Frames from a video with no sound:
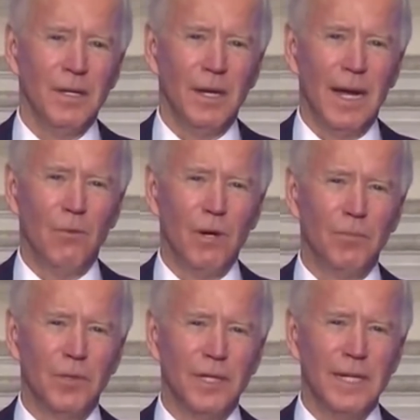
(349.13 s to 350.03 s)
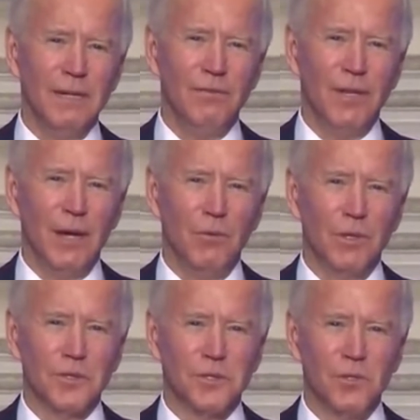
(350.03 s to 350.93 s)
And we believe that
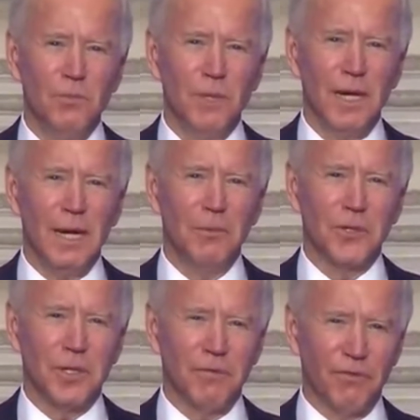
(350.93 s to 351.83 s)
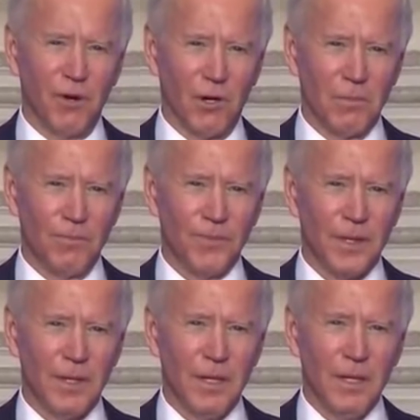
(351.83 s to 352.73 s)
we'll soon be able to confirm
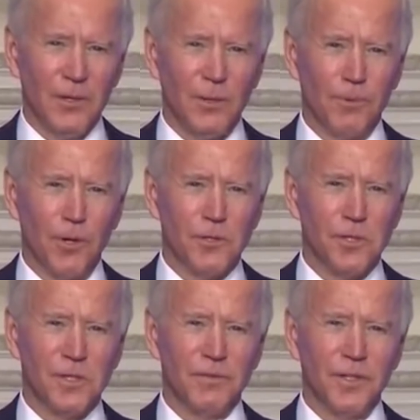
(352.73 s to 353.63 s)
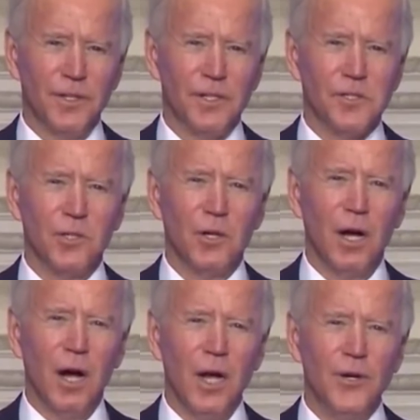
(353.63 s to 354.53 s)
the purchase of an additional
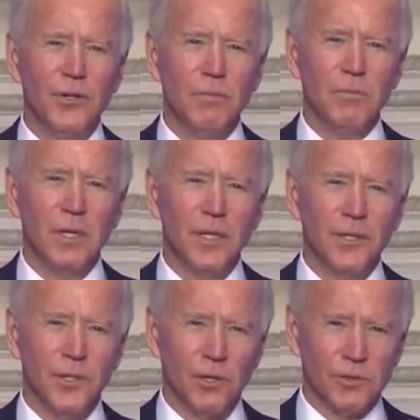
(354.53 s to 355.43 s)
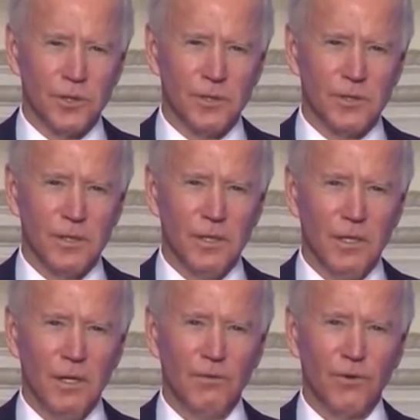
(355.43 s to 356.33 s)
100 million doses
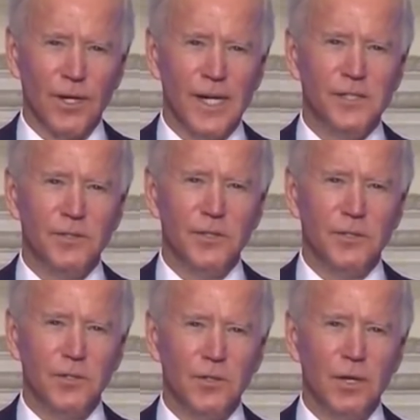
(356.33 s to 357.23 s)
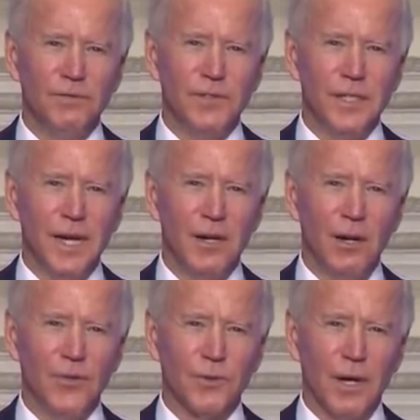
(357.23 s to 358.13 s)
for each of the 2
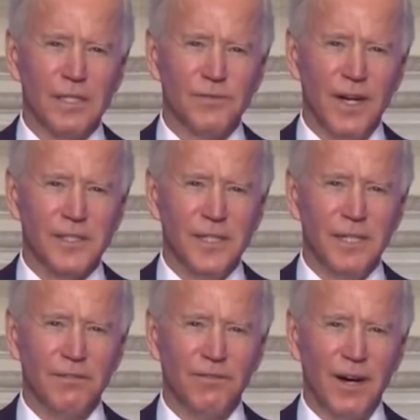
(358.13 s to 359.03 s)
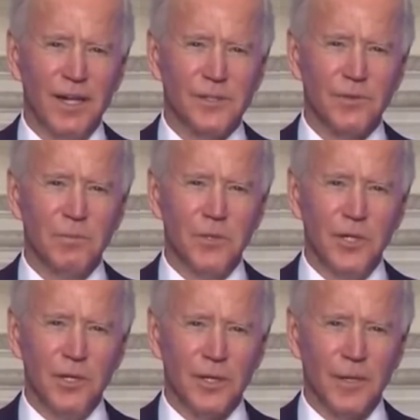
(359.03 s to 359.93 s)
FDA-authorized vaccines, Pfizer and
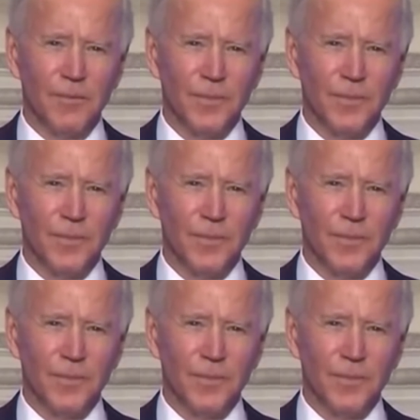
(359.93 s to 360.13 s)
Moderna.